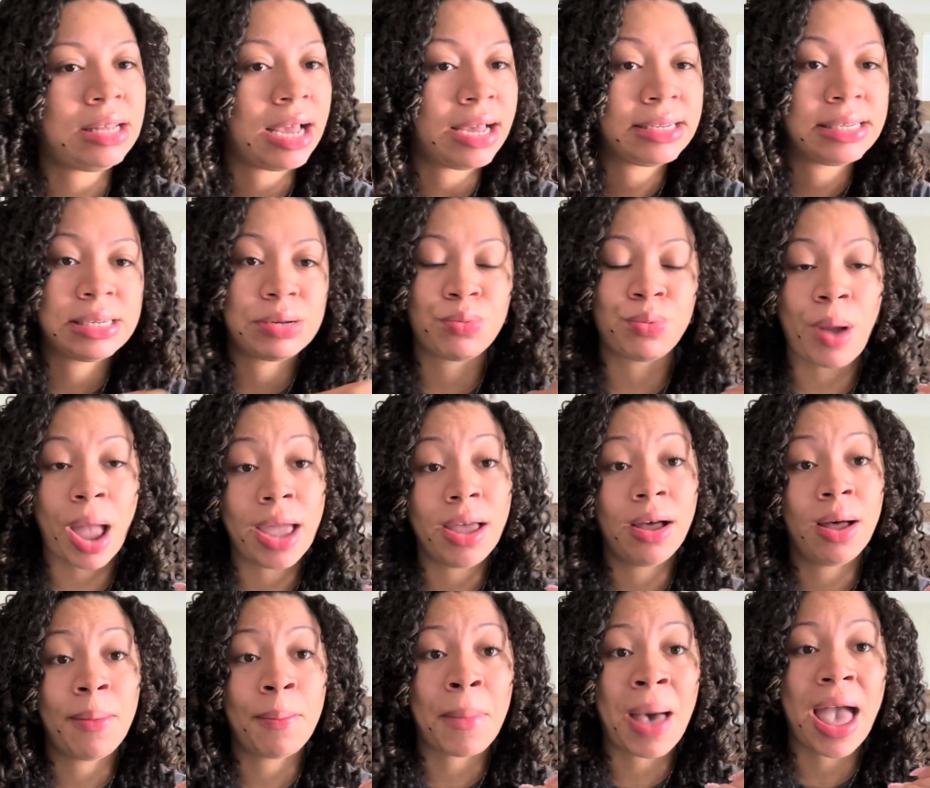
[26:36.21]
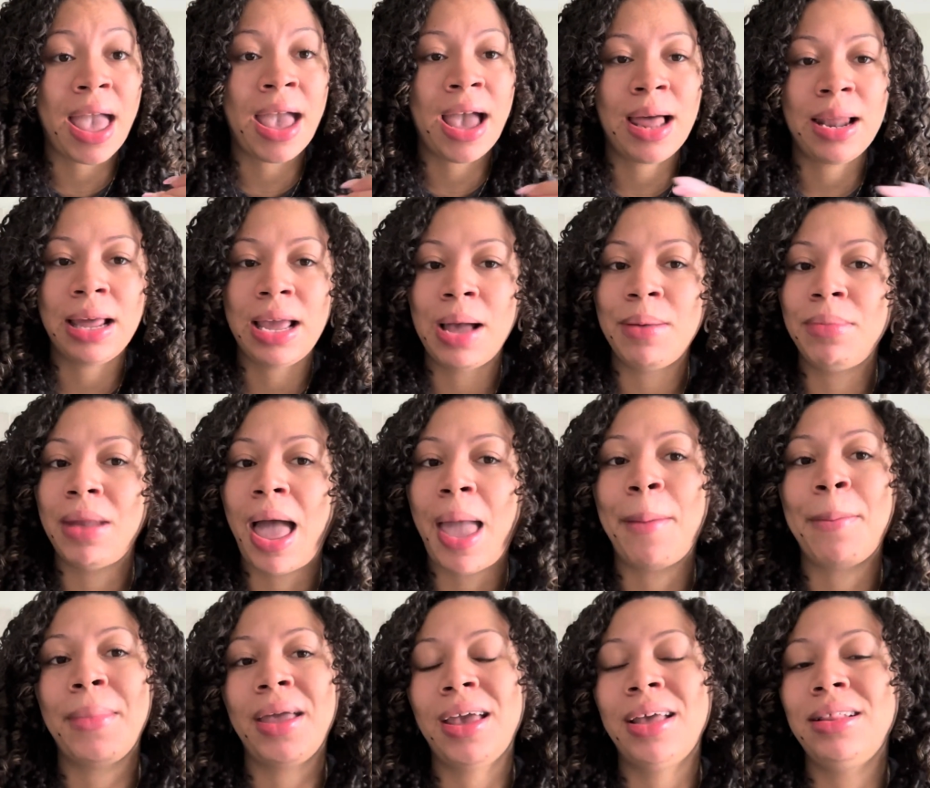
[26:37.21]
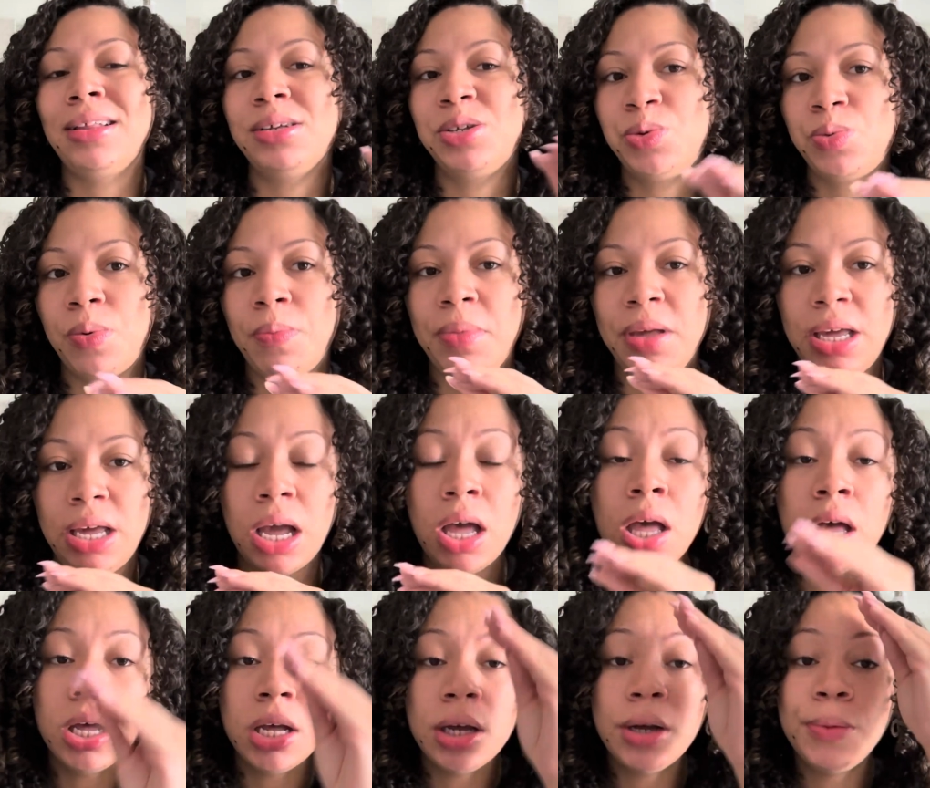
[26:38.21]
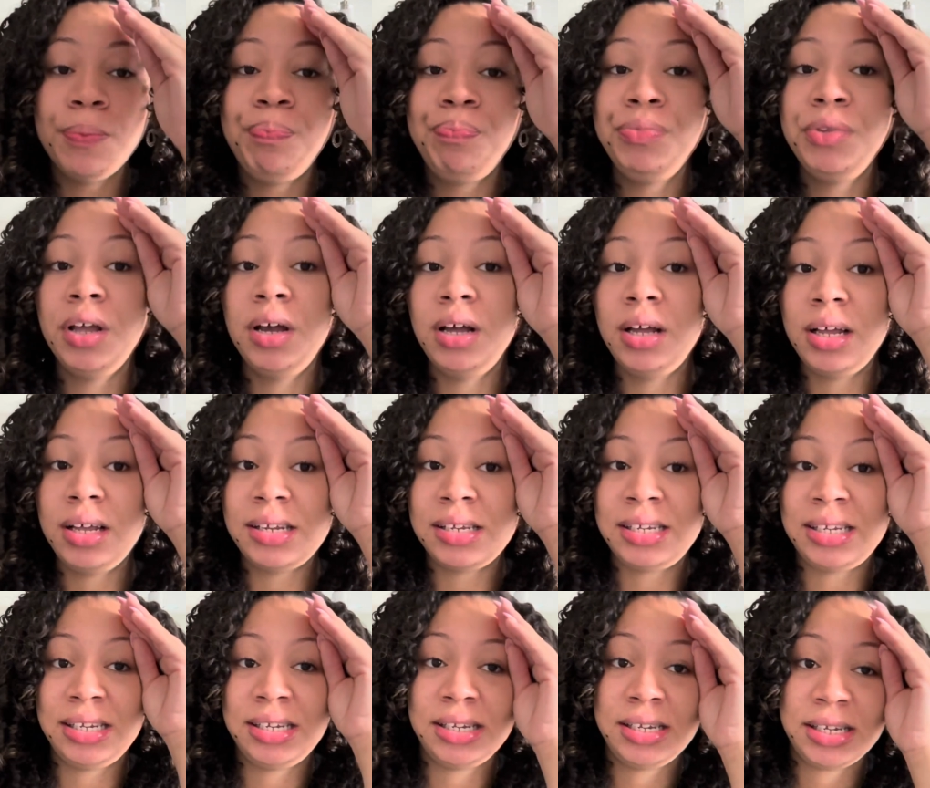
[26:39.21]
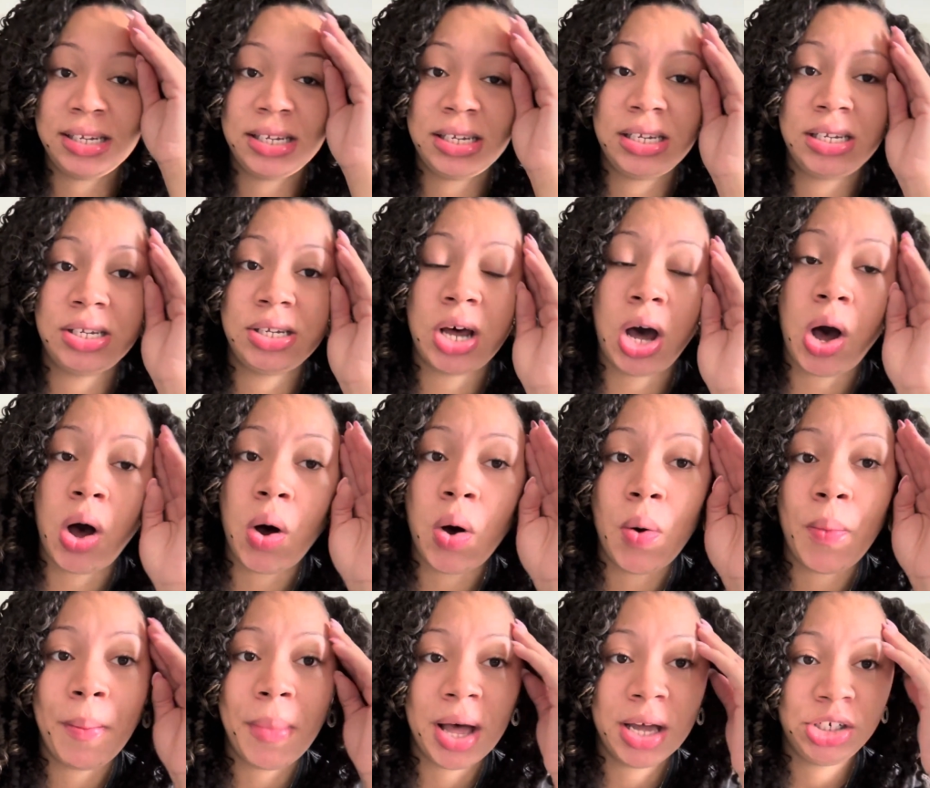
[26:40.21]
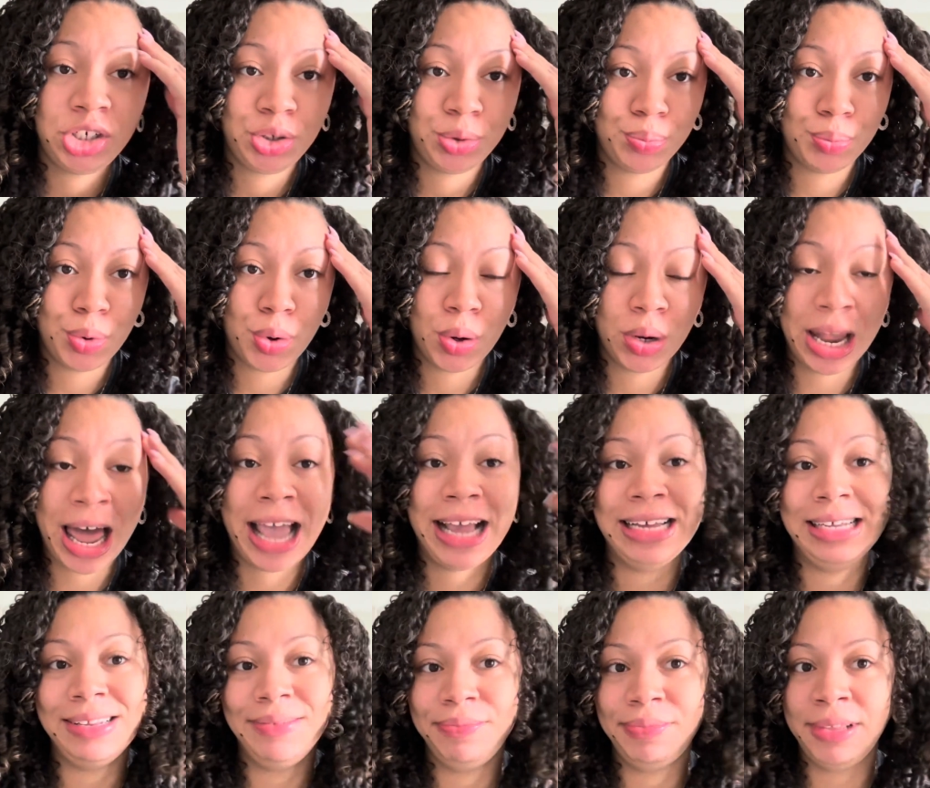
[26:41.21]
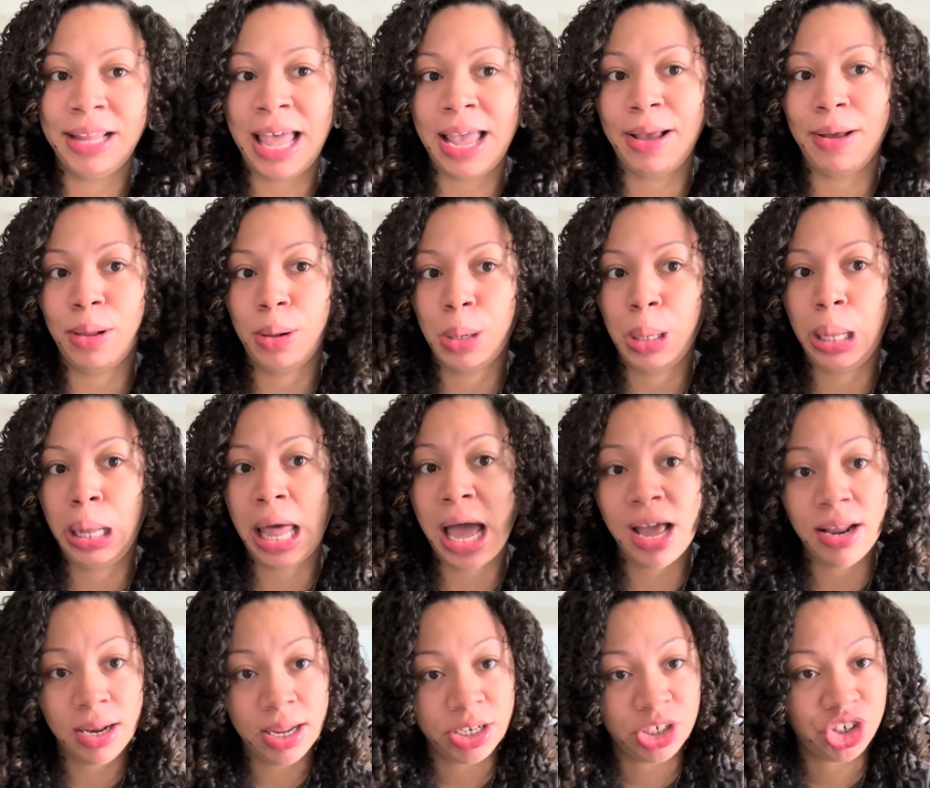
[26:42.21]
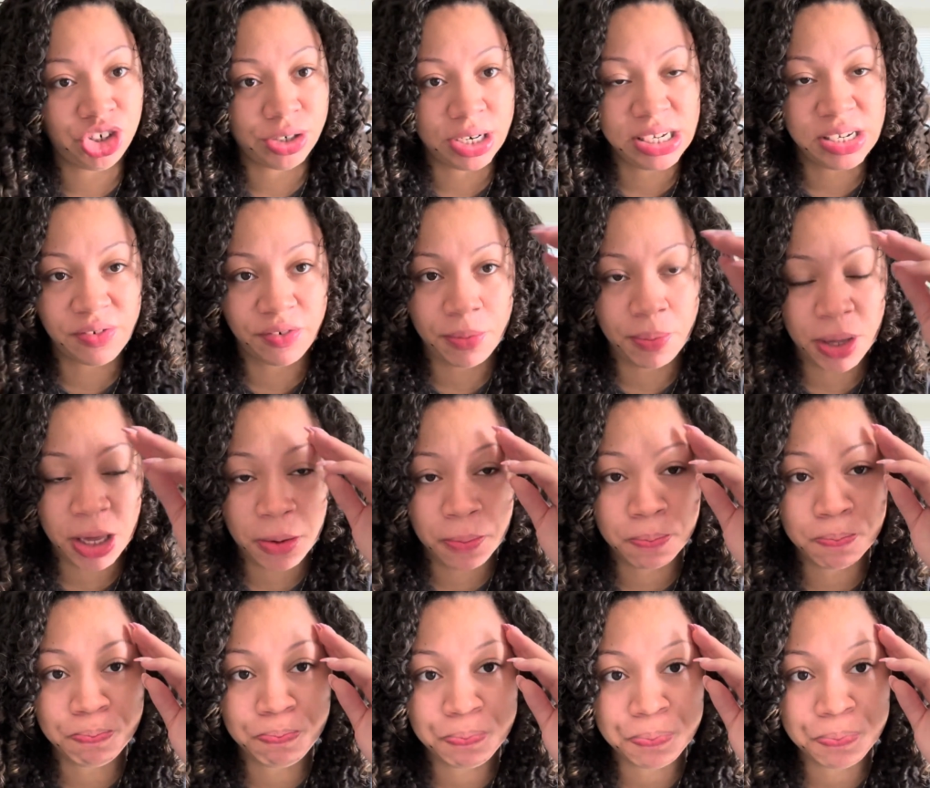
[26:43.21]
That's right up my alley. I'm like, man, this would be so much more, like a lot less stress for me.